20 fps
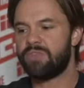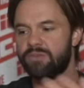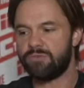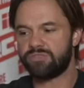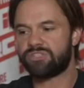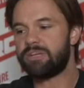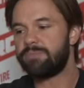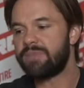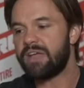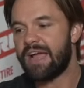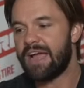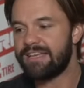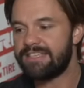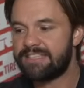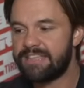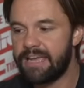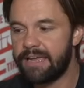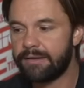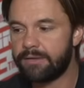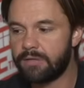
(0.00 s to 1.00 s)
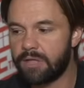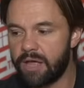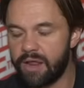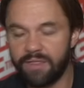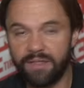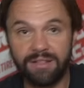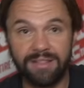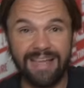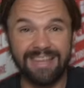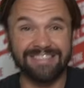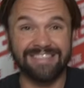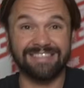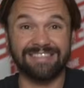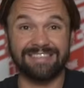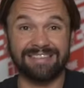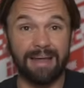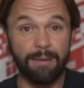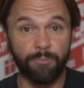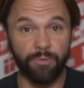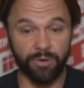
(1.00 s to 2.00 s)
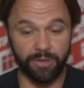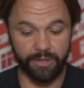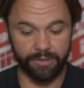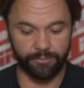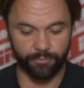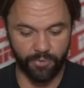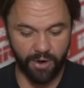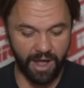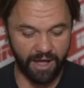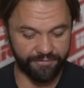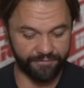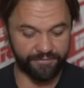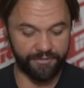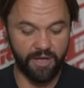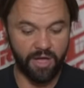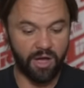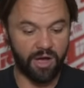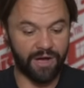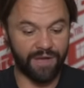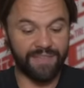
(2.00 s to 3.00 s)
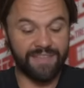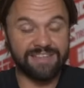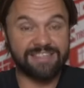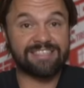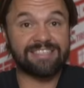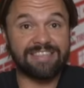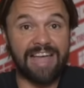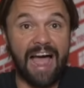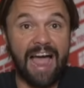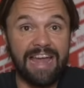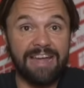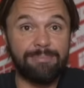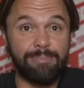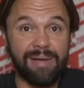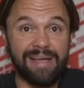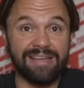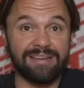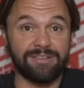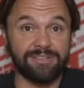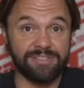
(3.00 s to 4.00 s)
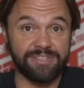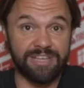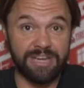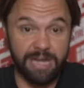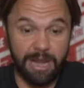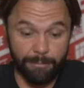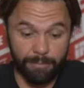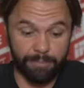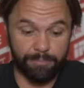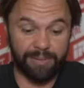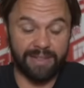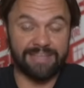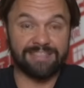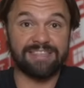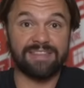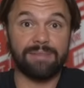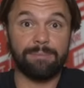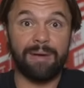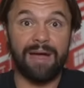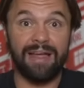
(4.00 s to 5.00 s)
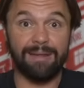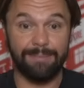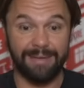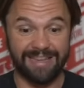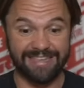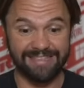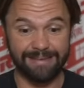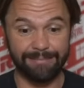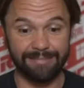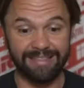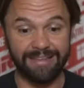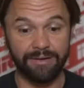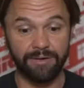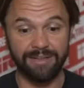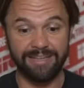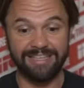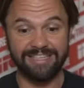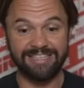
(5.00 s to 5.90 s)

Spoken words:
Something I say in a lot of the classes is I'm really rough on the side panels, the number plates of the bike, because I'm literally